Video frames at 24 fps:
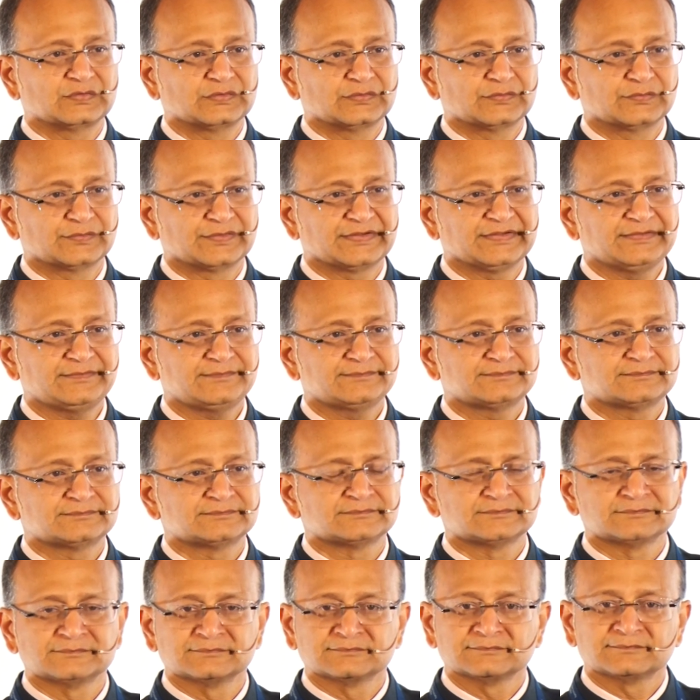Okay?
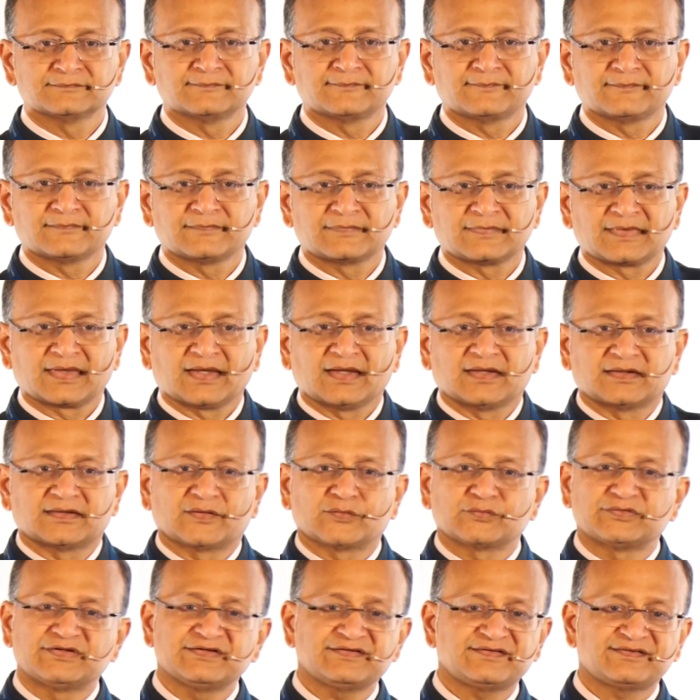
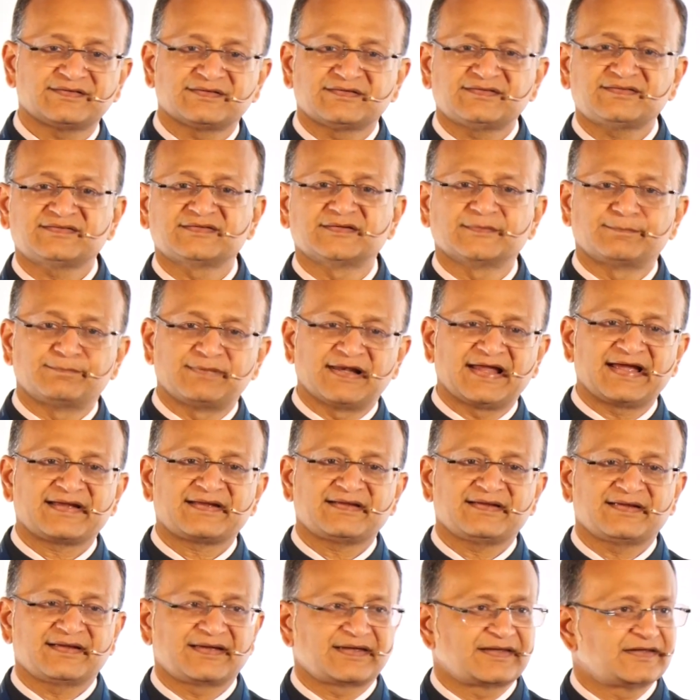Now this is the
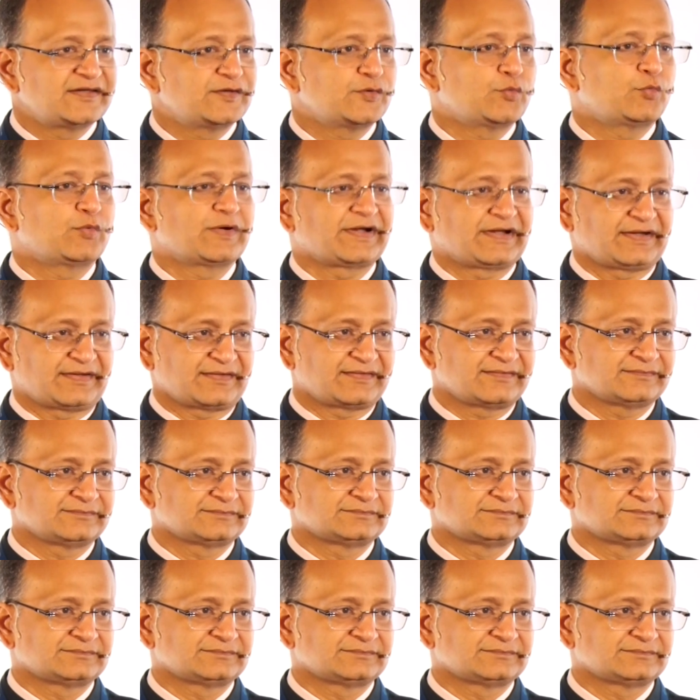black and the white.